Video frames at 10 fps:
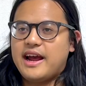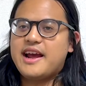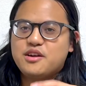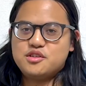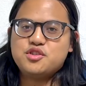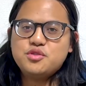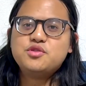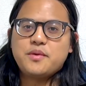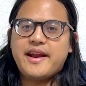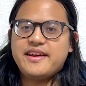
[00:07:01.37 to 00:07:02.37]
could choose
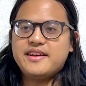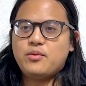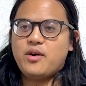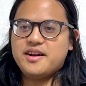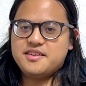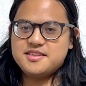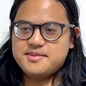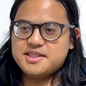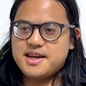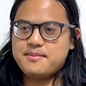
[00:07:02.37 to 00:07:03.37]
when I wanted to
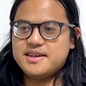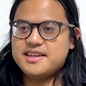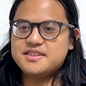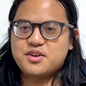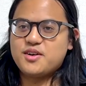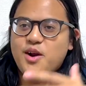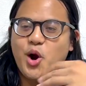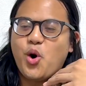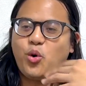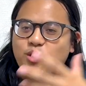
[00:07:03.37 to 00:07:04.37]
speak Japanese
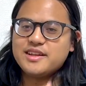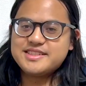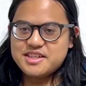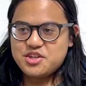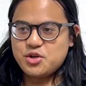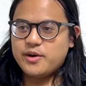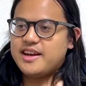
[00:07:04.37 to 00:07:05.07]
or listen to it.